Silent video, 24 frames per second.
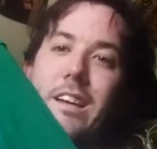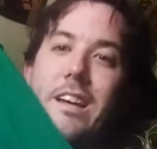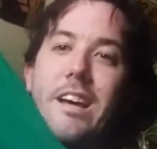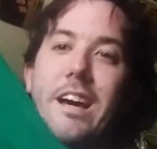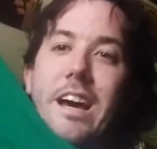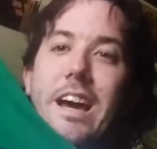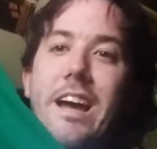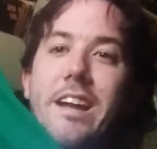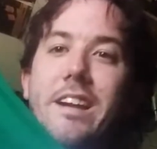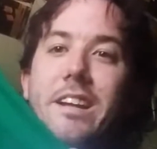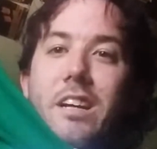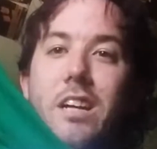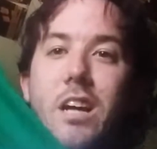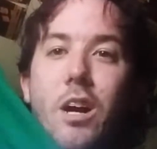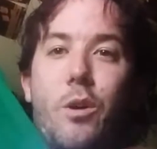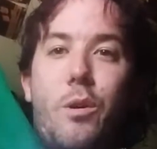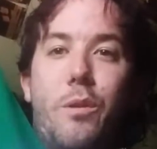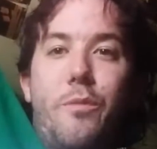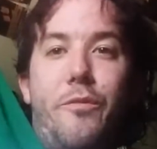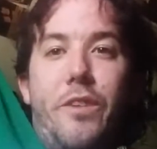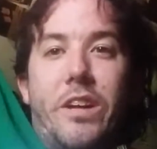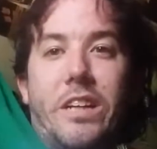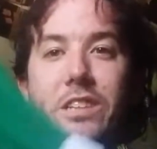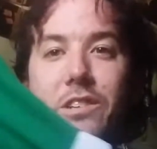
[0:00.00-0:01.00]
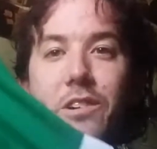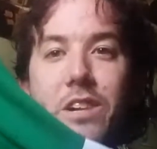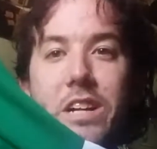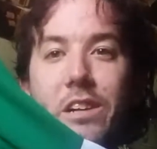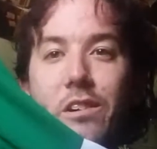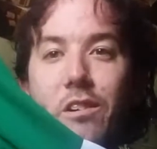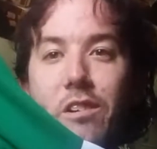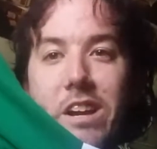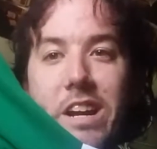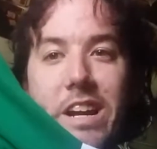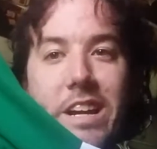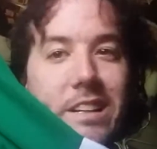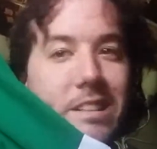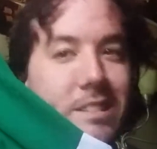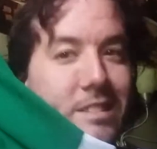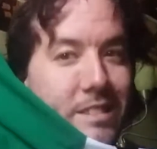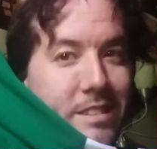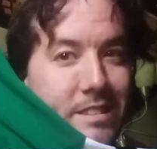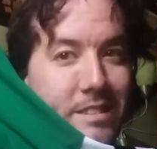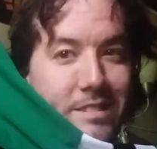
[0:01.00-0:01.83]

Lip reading: I had to go with Victory Green.